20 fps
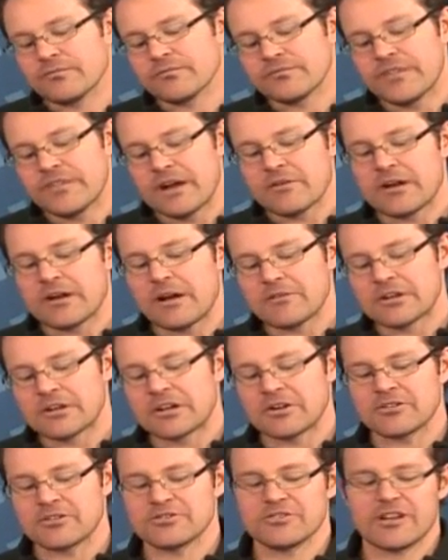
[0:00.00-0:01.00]
that I would
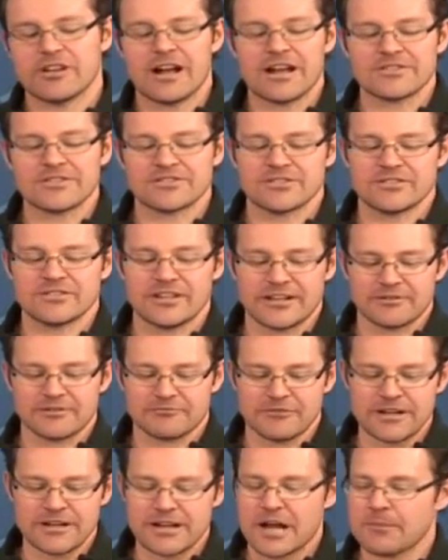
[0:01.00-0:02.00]
encourage you guys to like
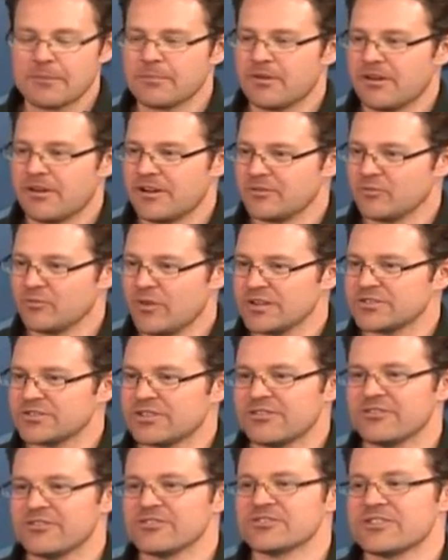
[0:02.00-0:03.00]
read up on what's
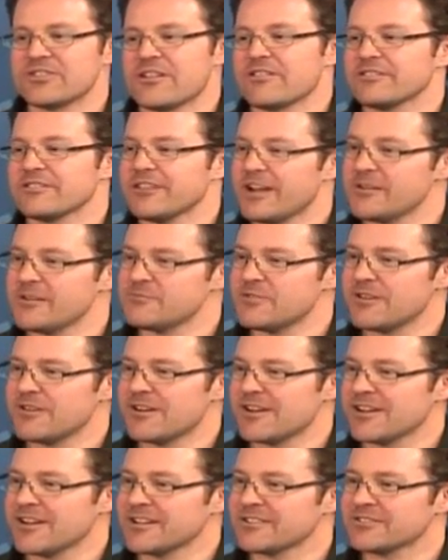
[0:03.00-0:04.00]
in the standard
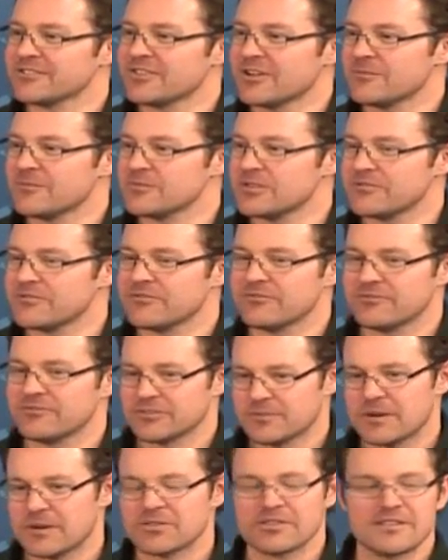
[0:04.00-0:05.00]
library in terms of,
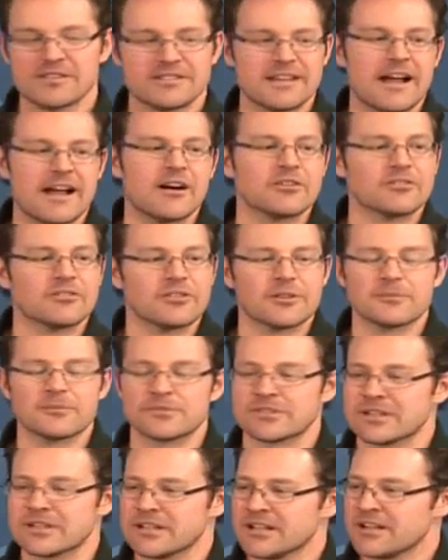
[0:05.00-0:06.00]
especially these
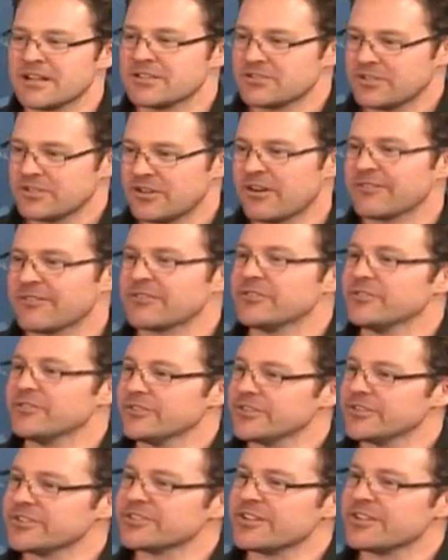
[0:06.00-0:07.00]
algorithms, so you don't have to do
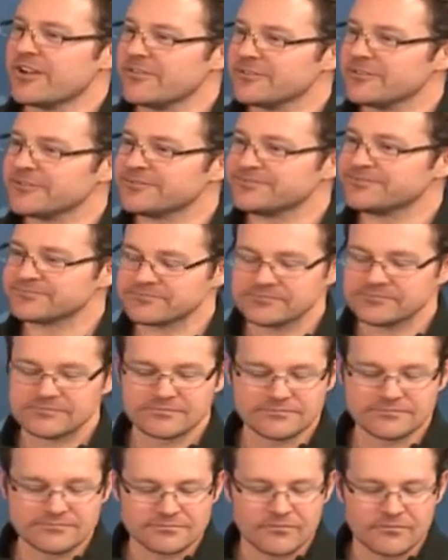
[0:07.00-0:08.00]
it yourself.
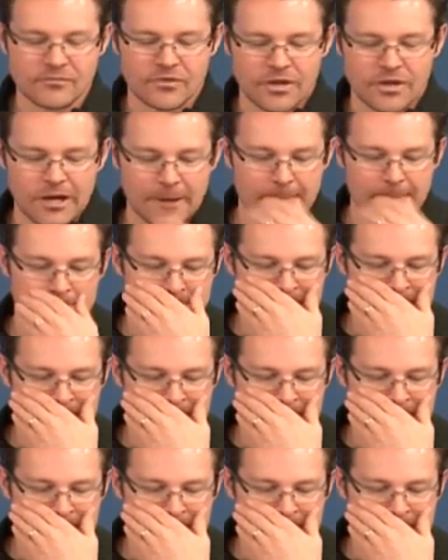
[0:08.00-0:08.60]
Okay.